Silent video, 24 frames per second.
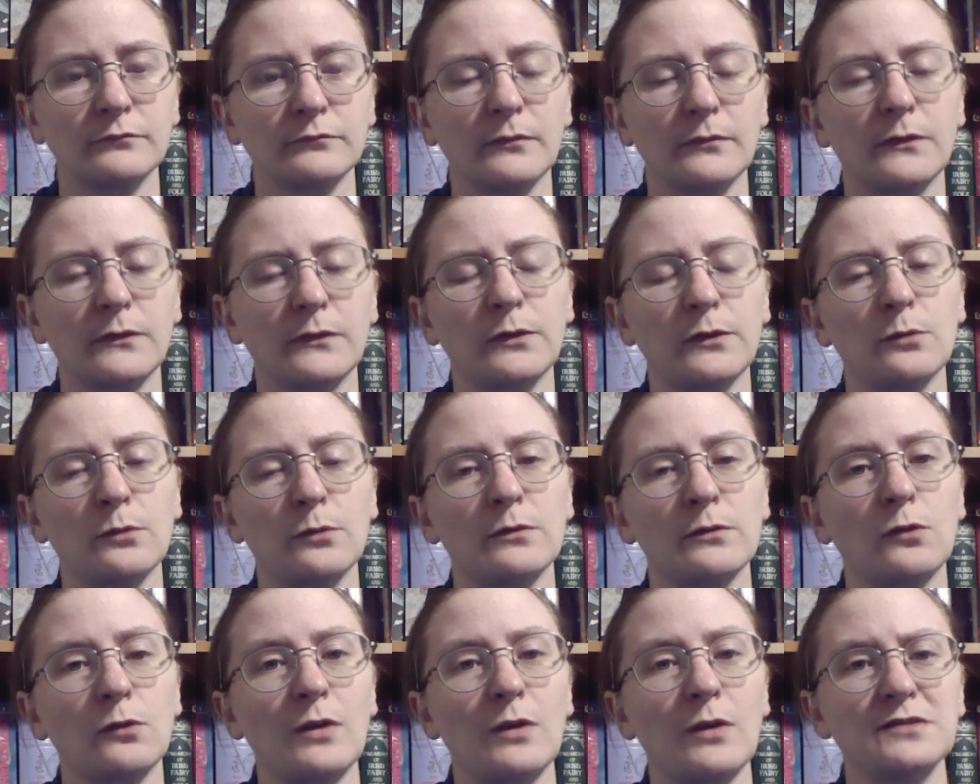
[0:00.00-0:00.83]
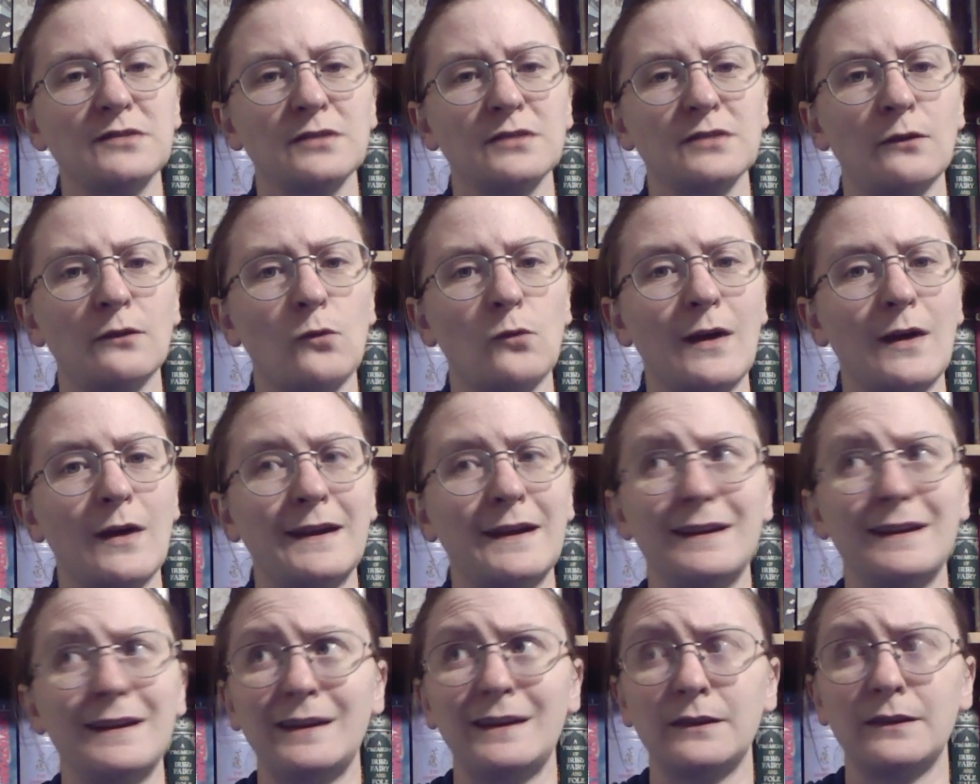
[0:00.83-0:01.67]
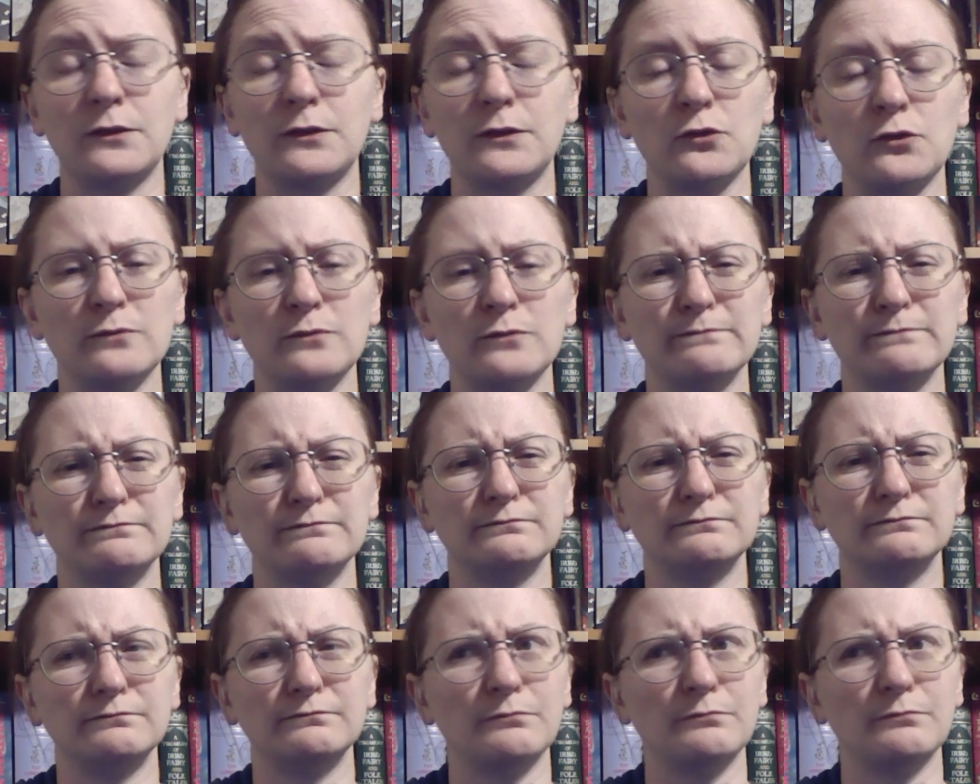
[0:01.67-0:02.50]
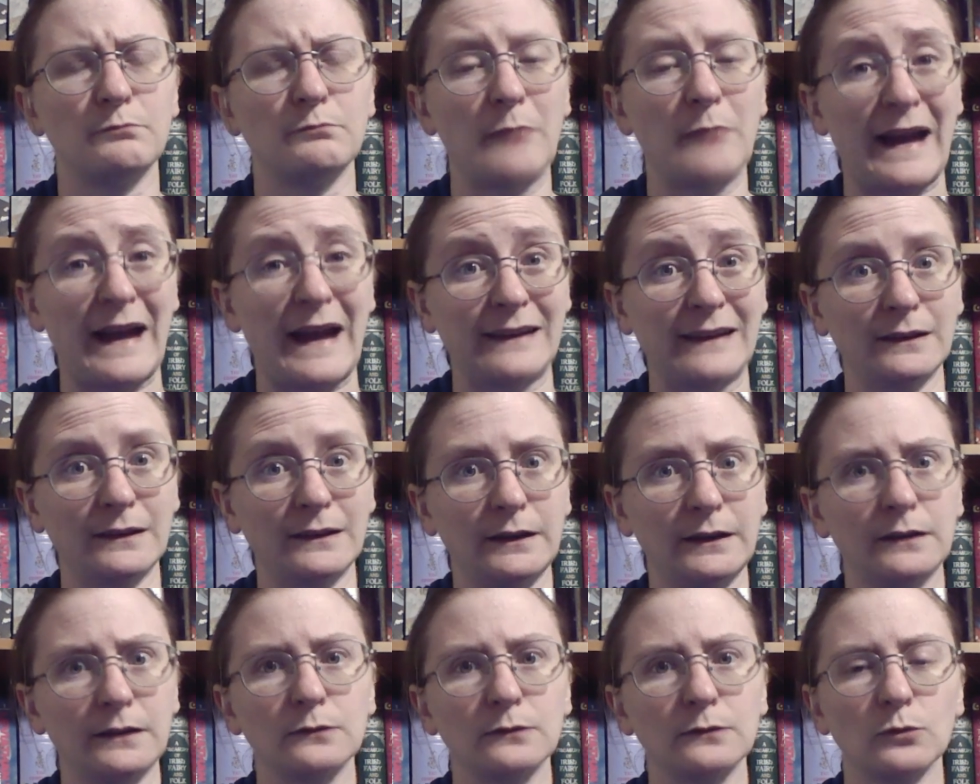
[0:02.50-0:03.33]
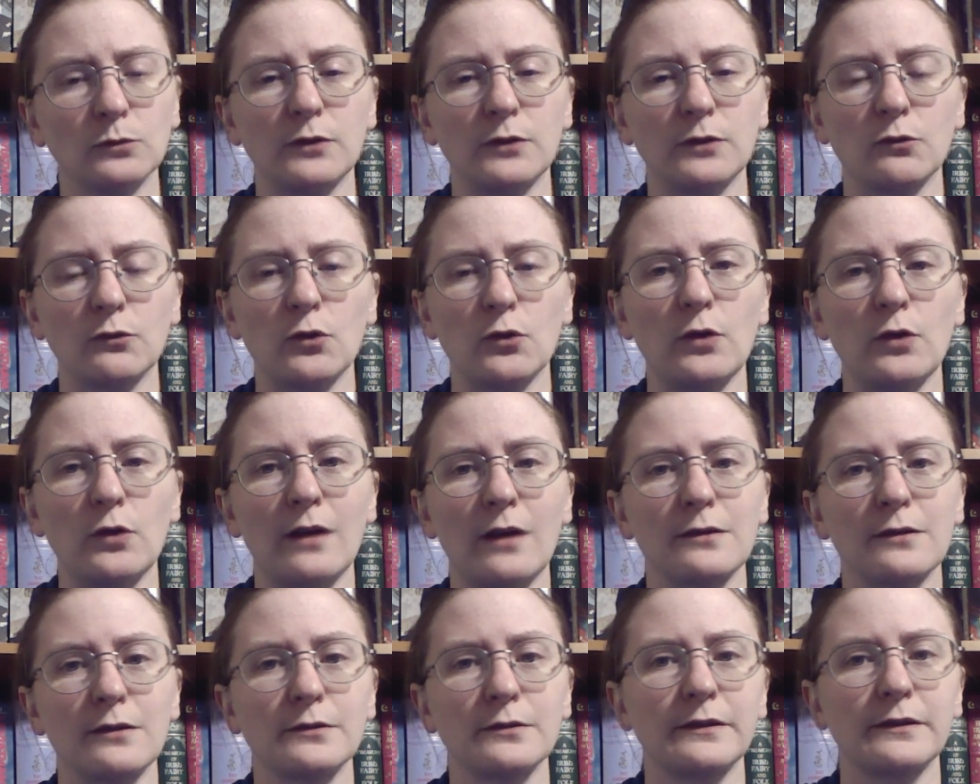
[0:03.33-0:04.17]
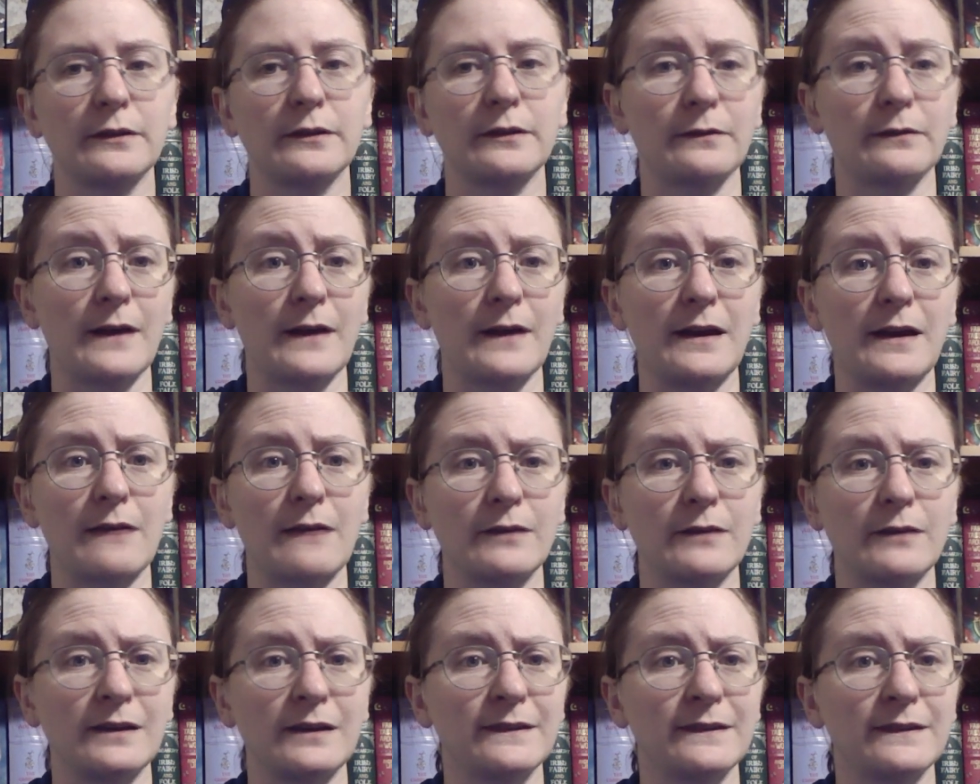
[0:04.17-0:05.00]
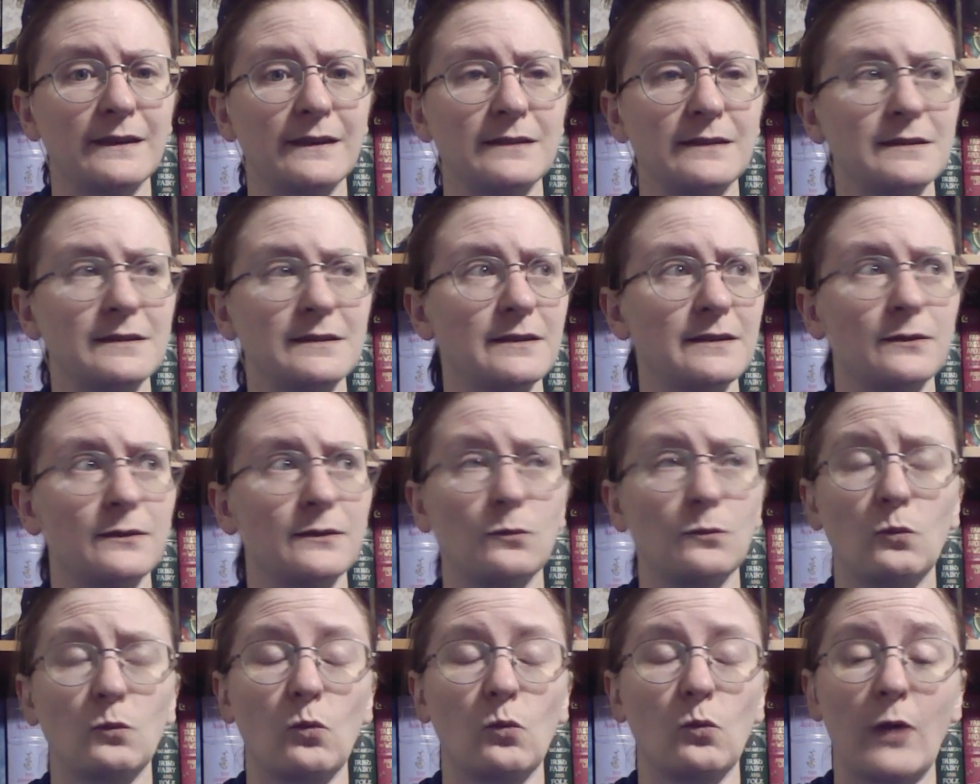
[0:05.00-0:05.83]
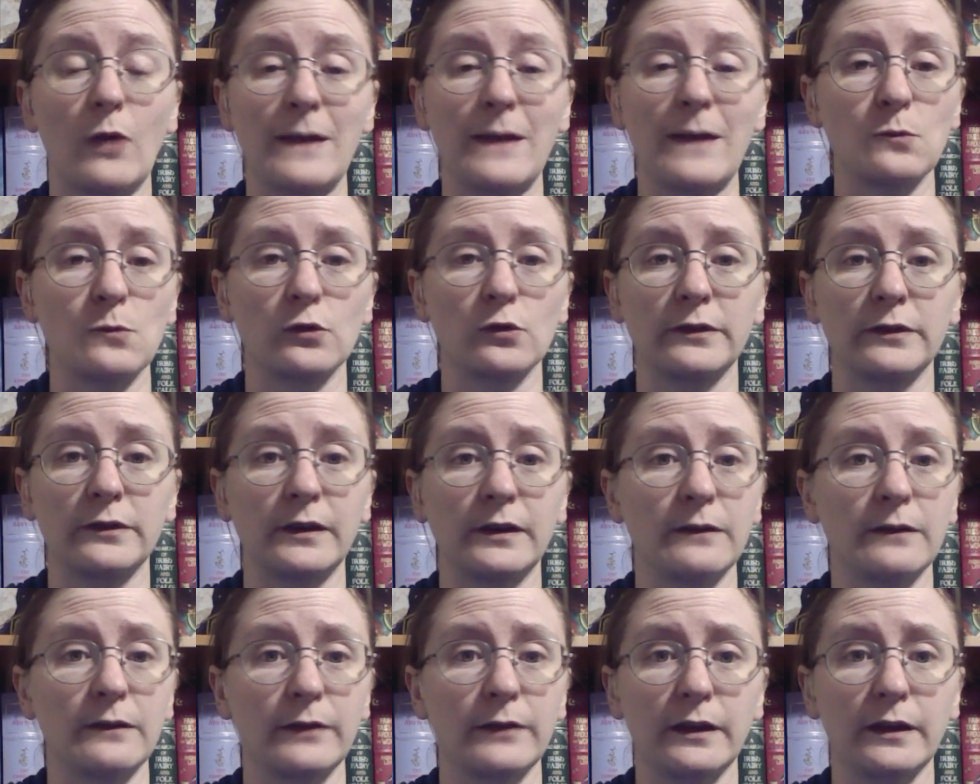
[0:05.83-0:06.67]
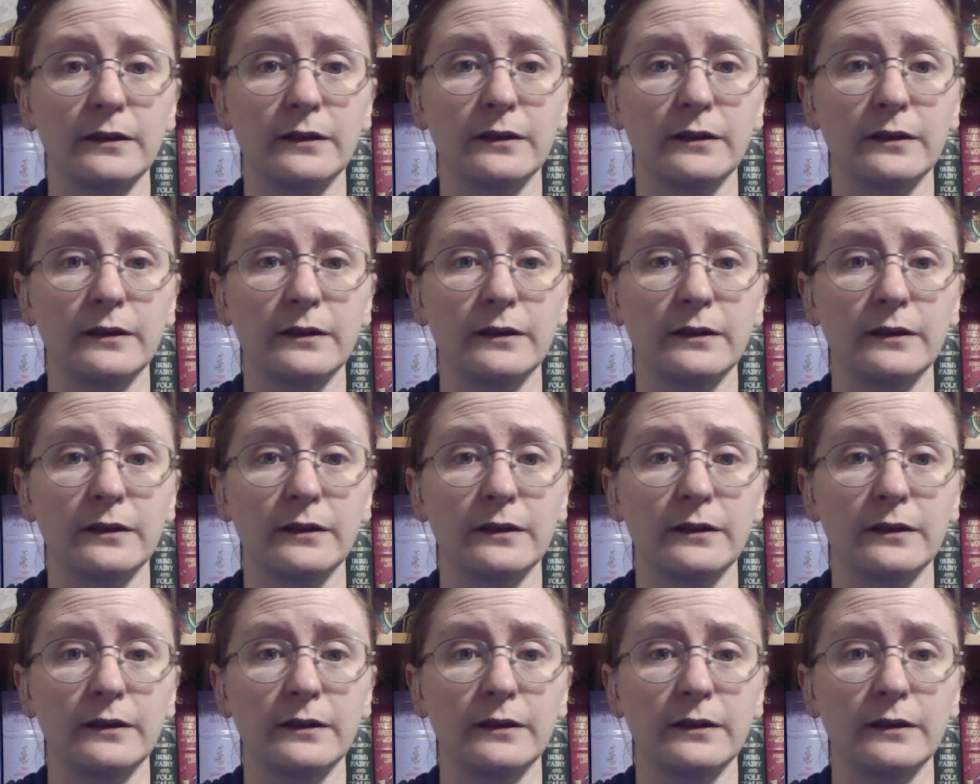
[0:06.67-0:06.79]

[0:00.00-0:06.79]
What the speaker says: So the question of why he needs to badly recruit others to find evidence is just way more significant.